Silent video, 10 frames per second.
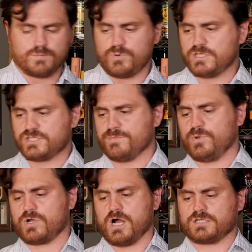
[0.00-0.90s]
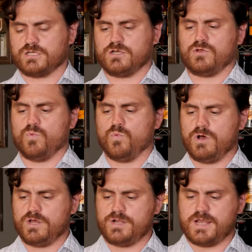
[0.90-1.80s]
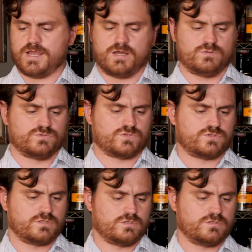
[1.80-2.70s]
Pretty simple cocktail. One ounce